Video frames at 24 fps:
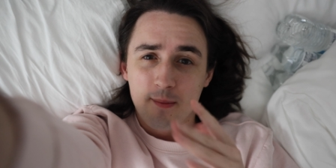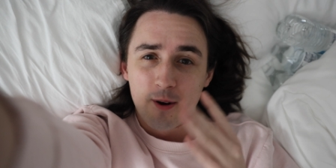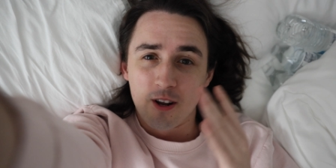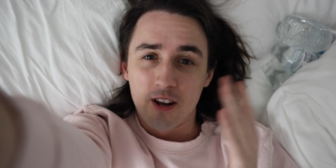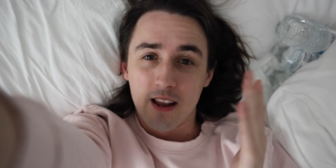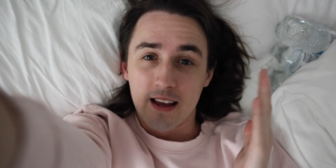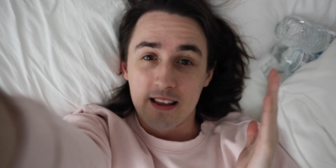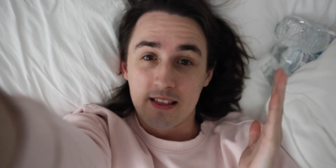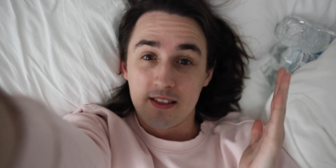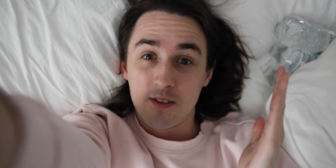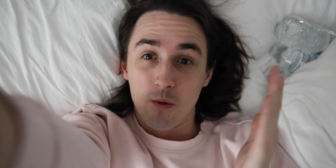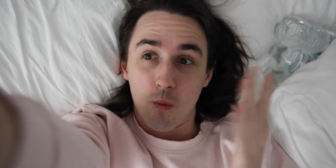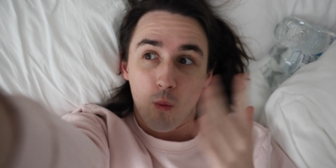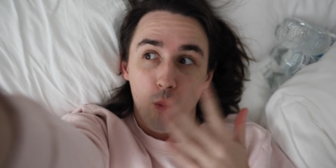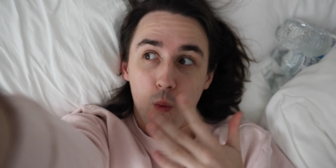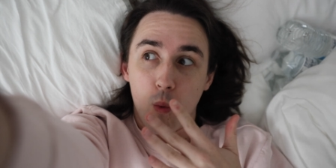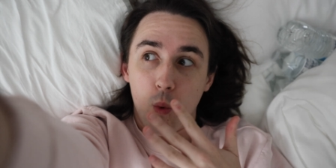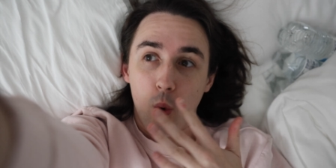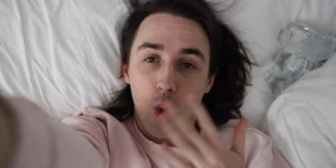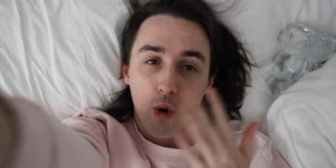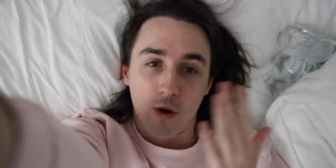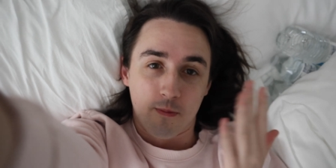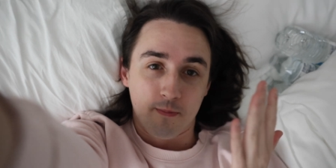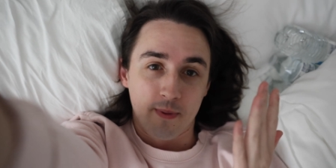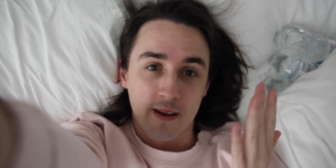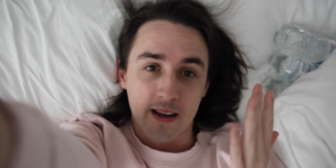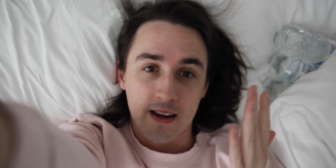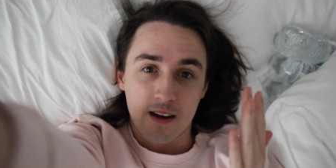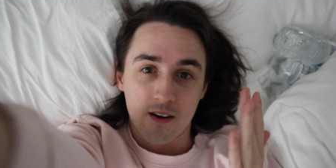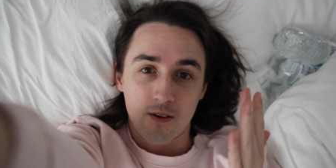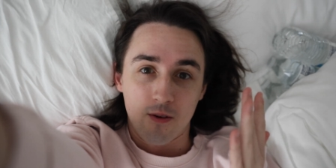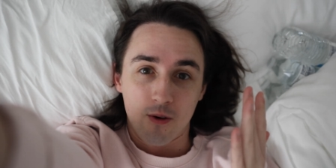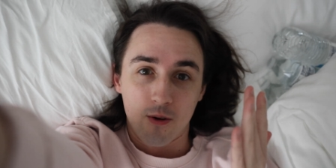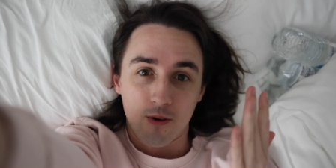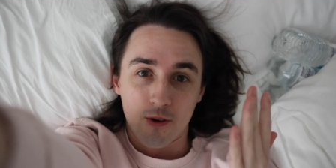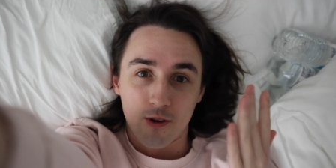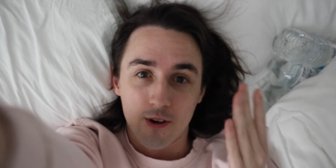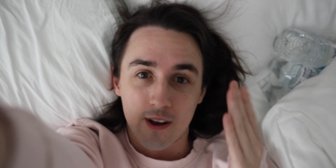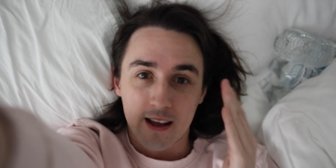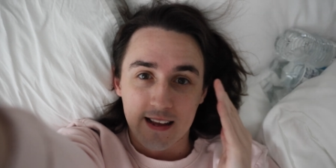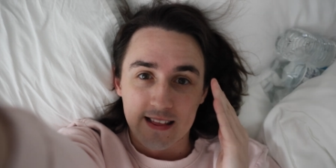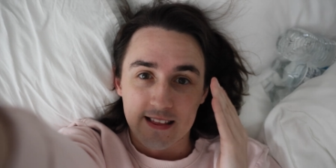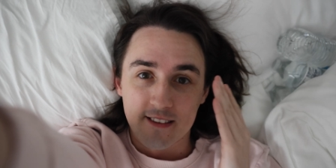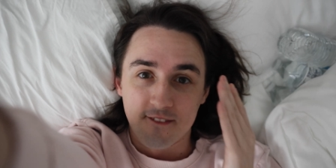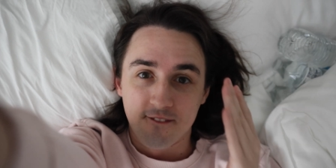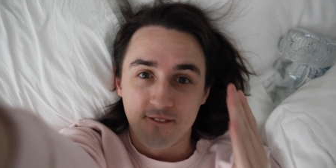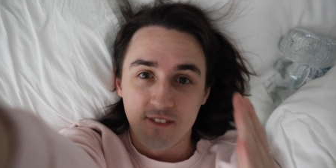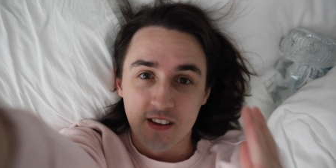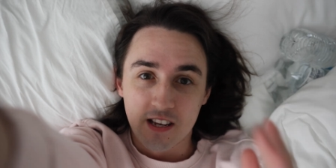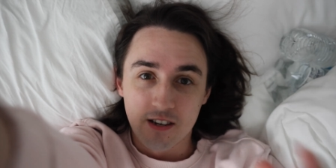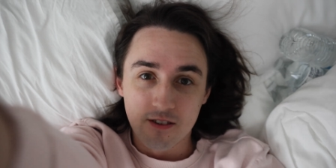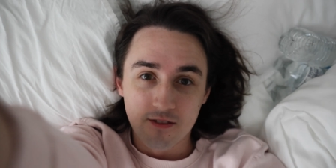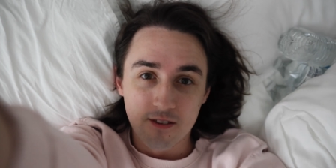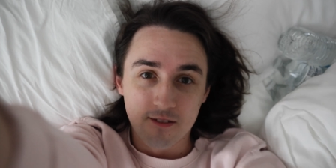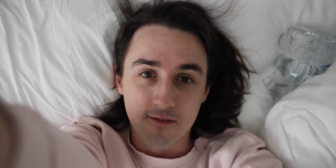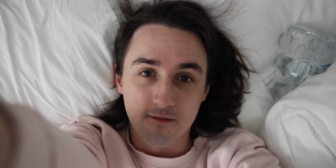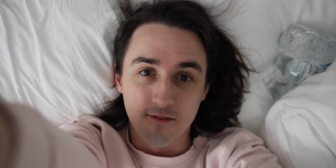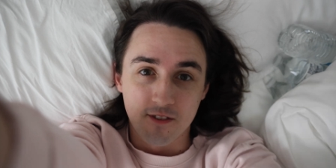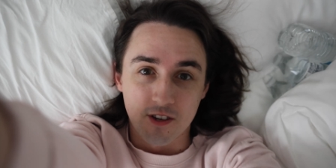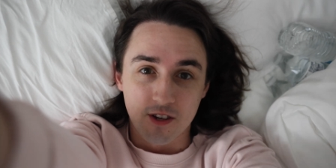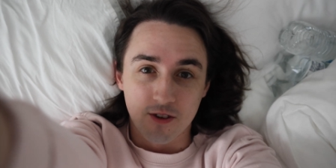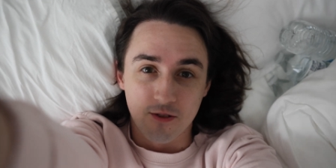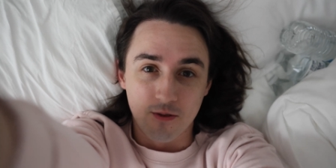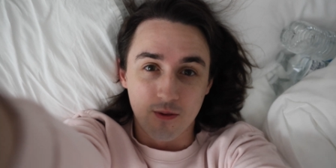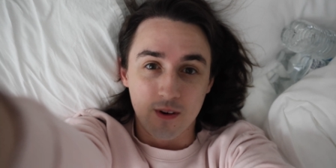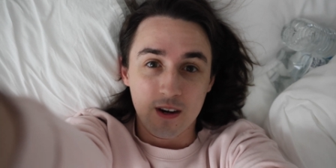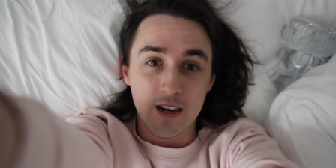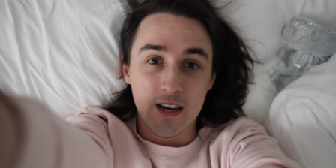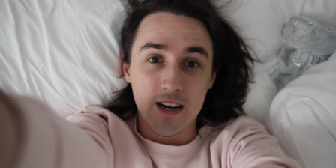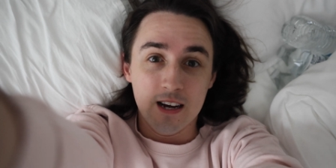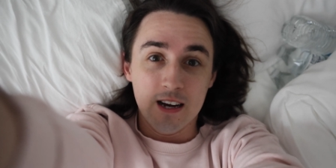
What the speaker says: about like the warping or like the field of view?